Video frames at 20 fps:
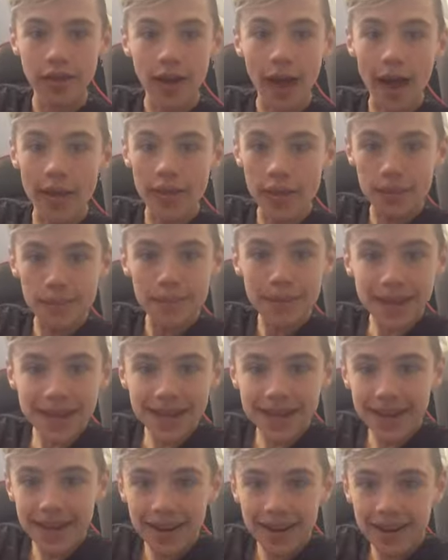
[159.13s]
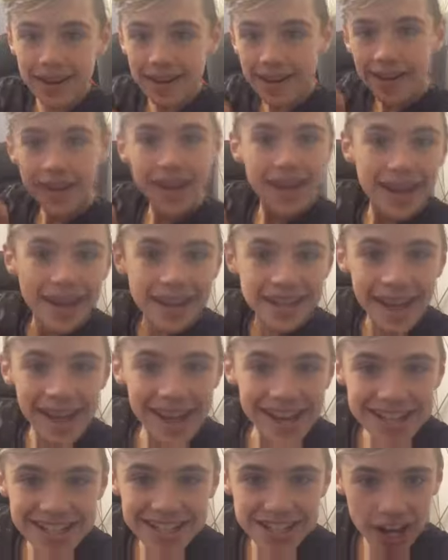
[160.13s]
and then me in
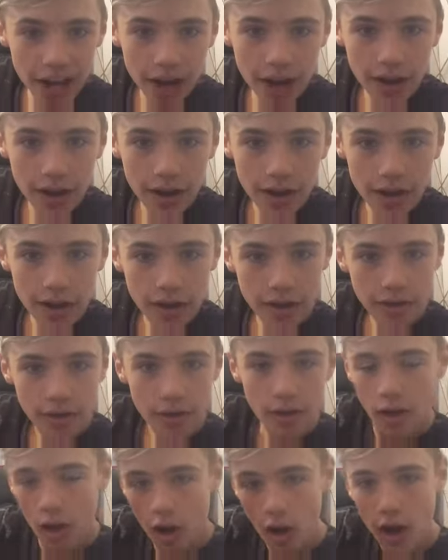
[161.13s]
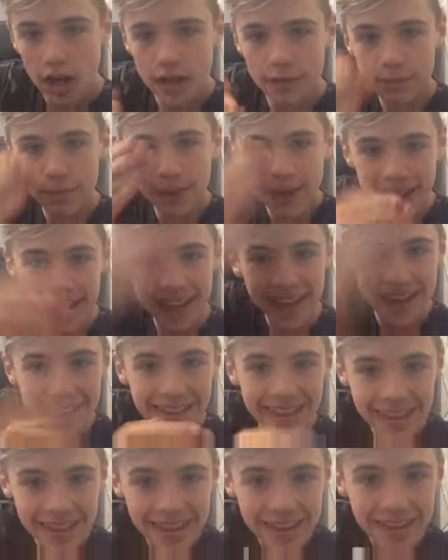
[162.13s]
Asia. I'd be
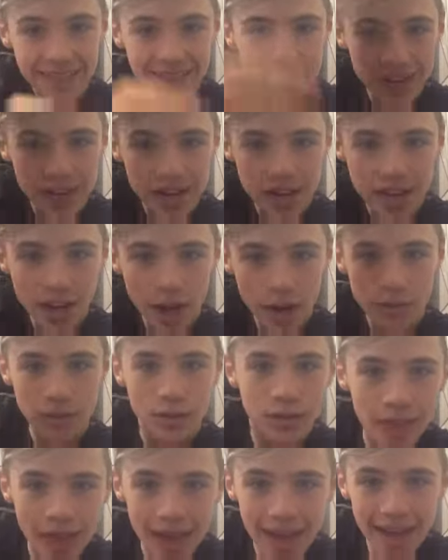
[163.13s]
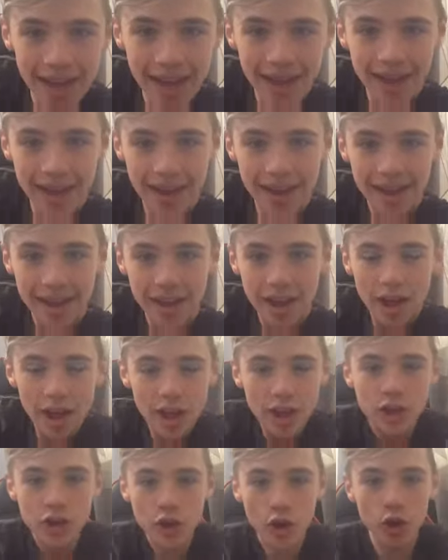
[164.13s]
here and then I go to there.
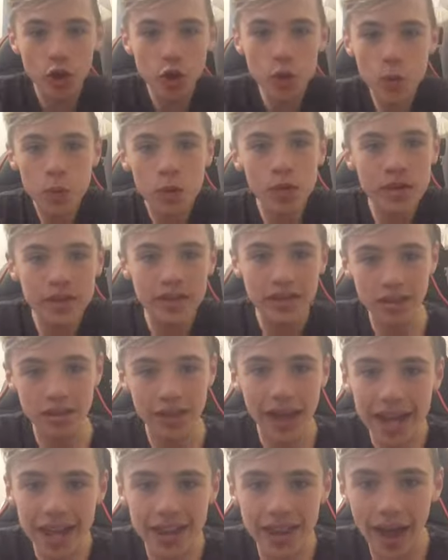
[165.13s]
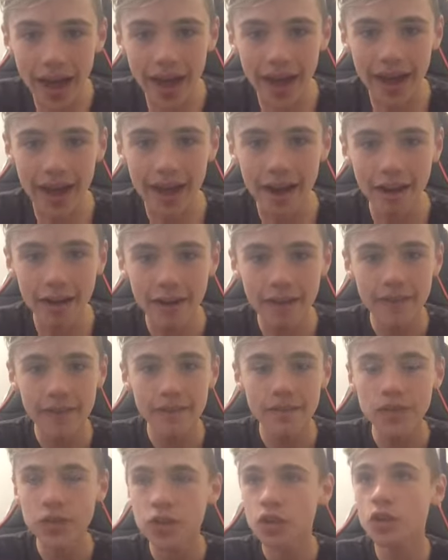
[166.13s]
You wouldn't stay there.
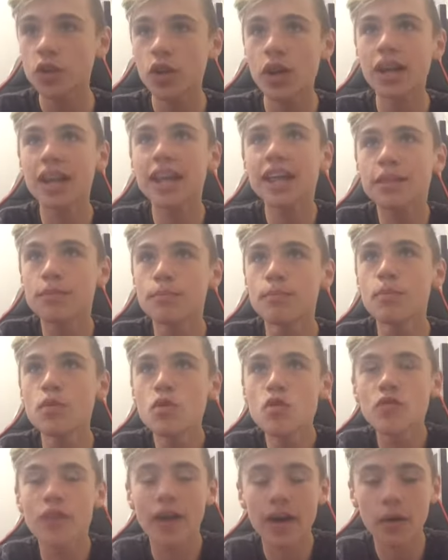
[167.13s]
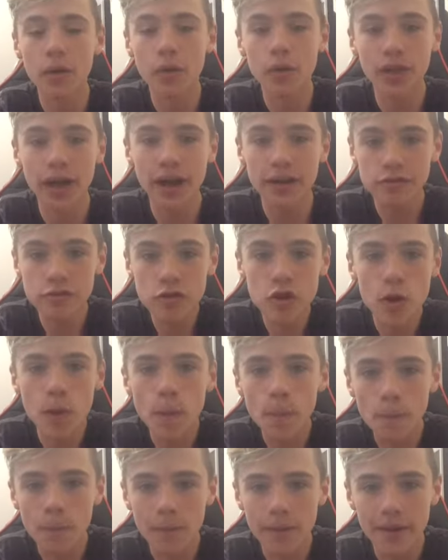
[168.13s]
You'd at least move out of that
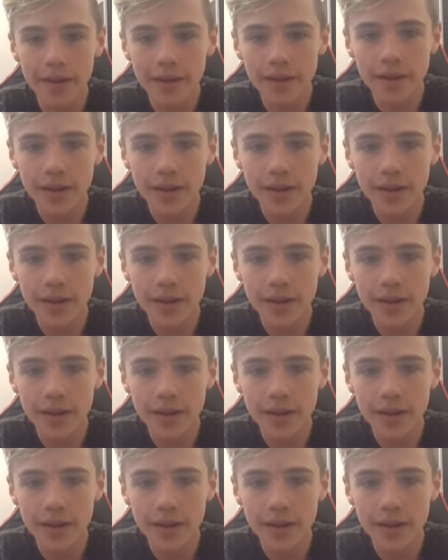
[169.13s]
room.